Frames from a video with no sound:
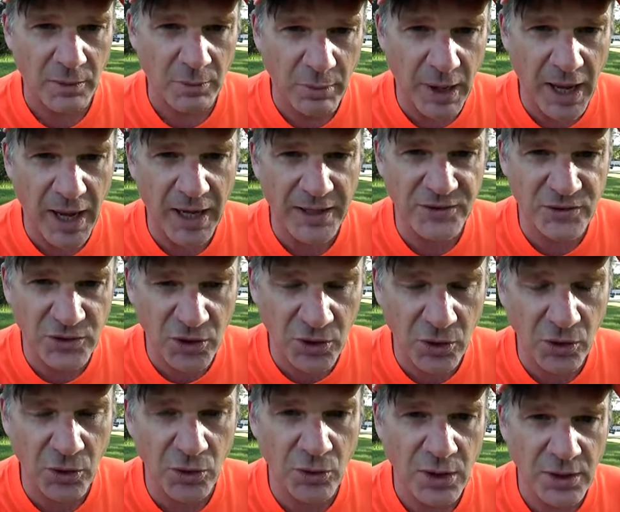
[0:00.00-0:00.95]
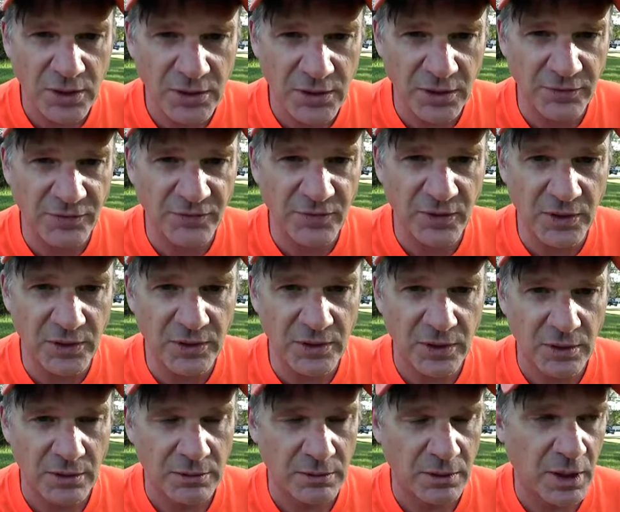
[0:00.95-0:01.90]
by two different
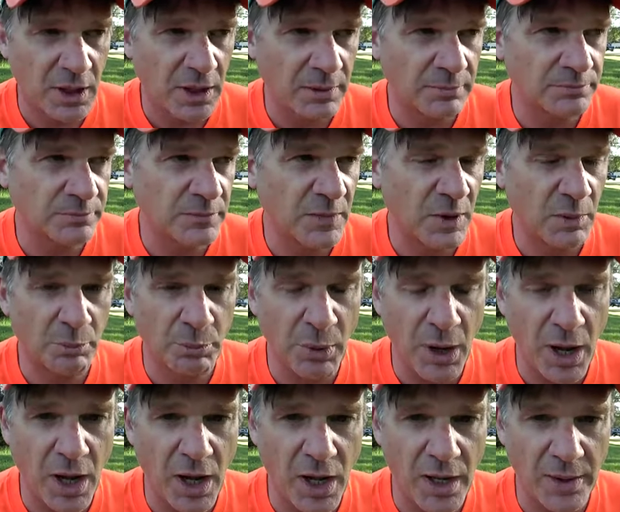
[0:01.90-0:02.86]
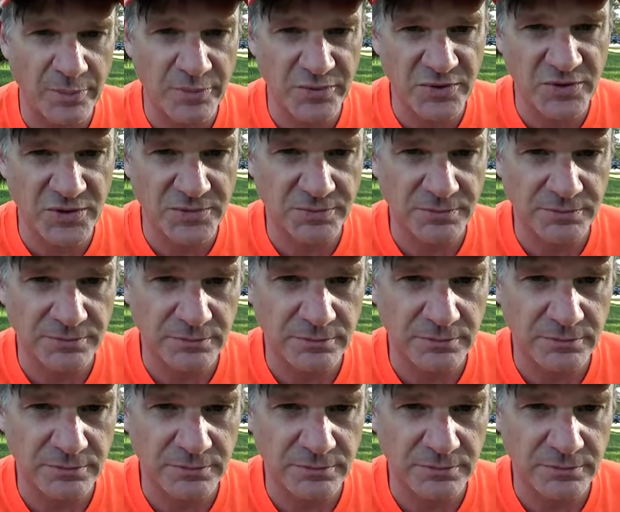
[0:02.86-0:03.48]
um, bombs